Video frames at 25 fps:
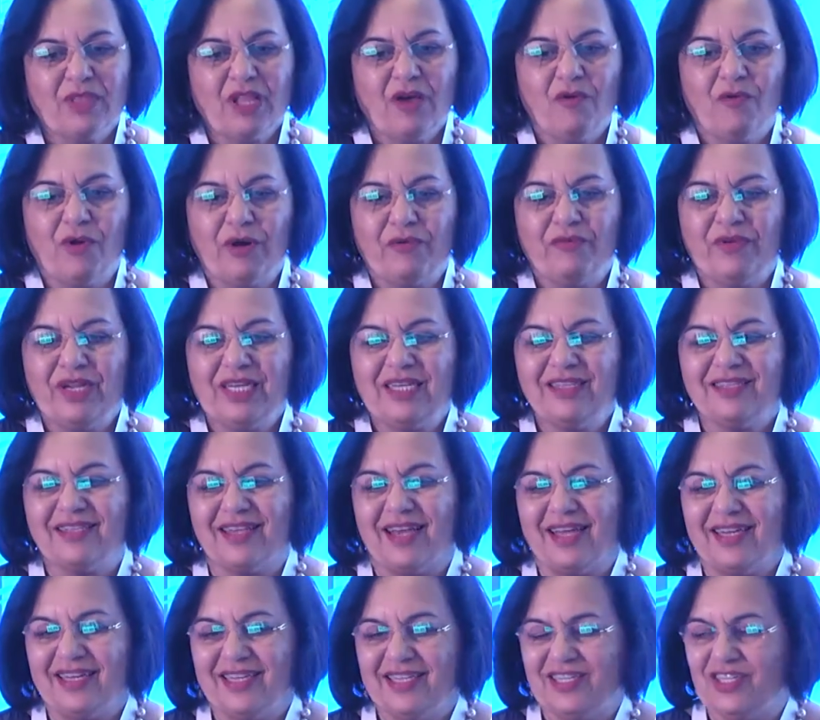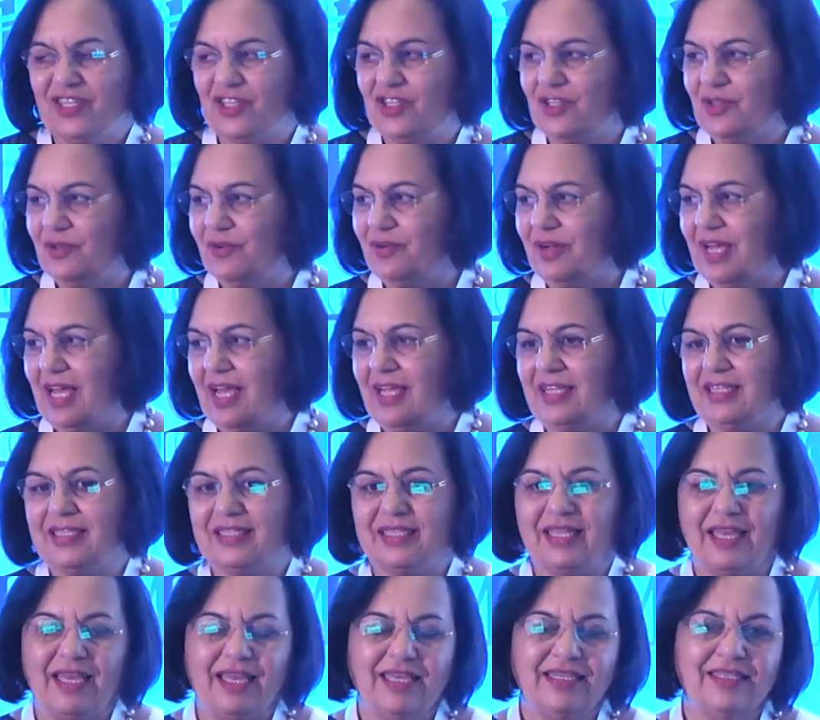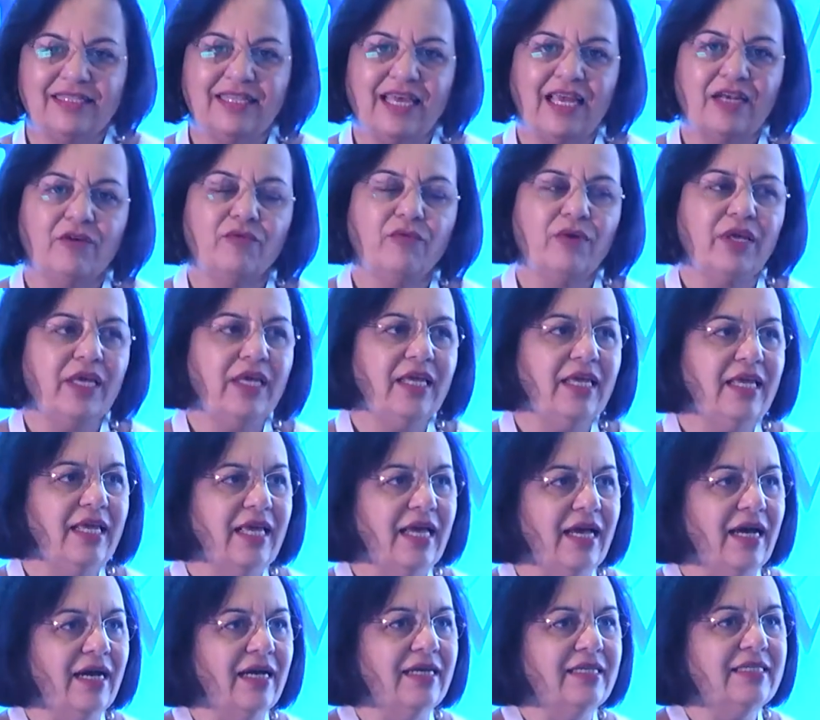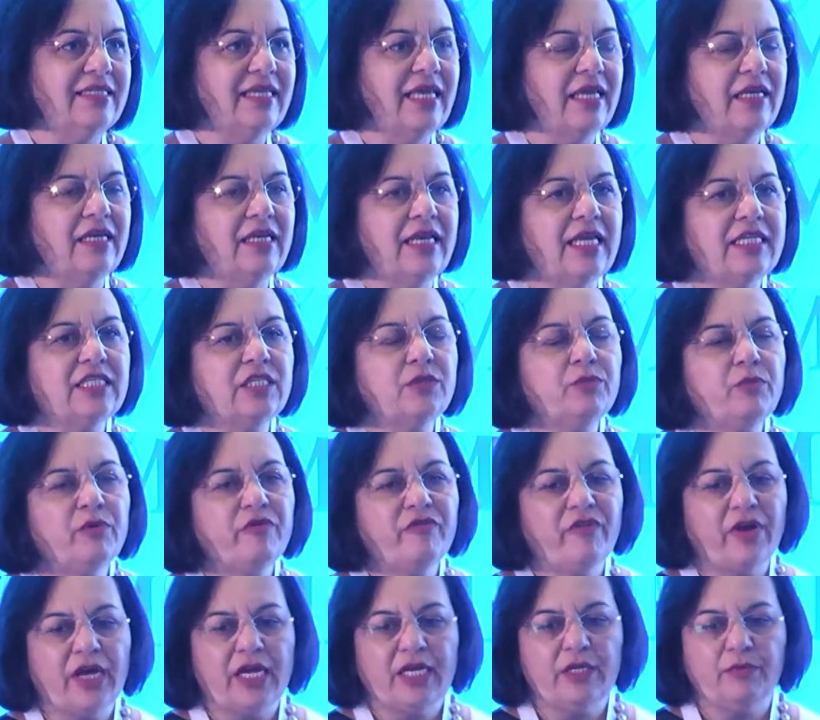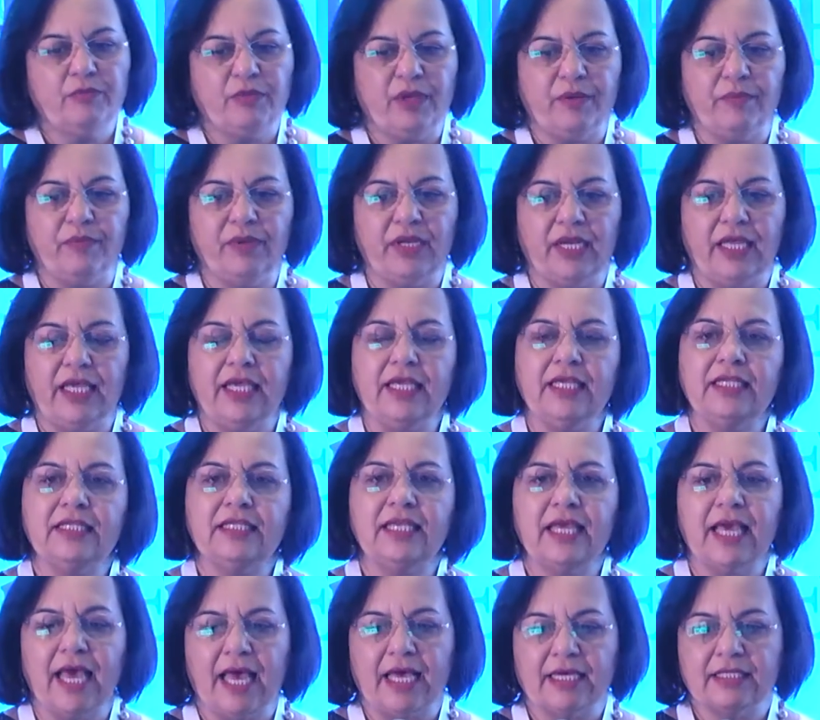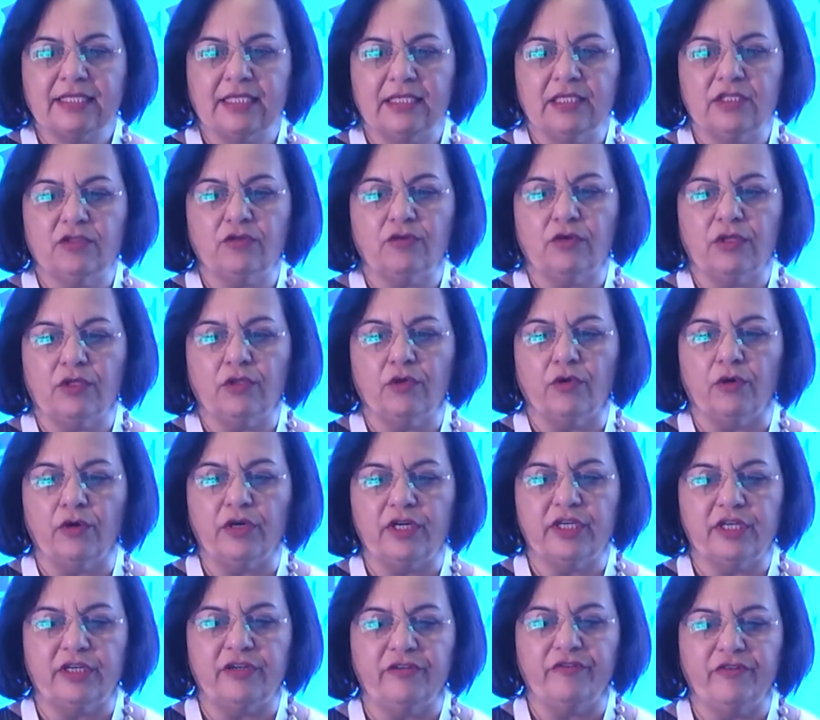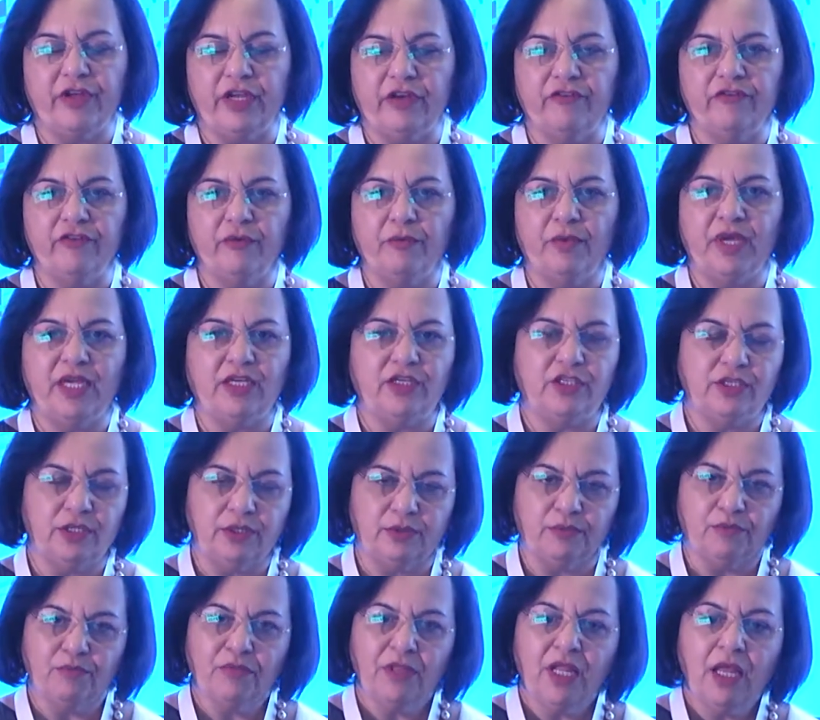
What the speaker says: what we decided to do is that we said, let's provide people easy access to authoritative information.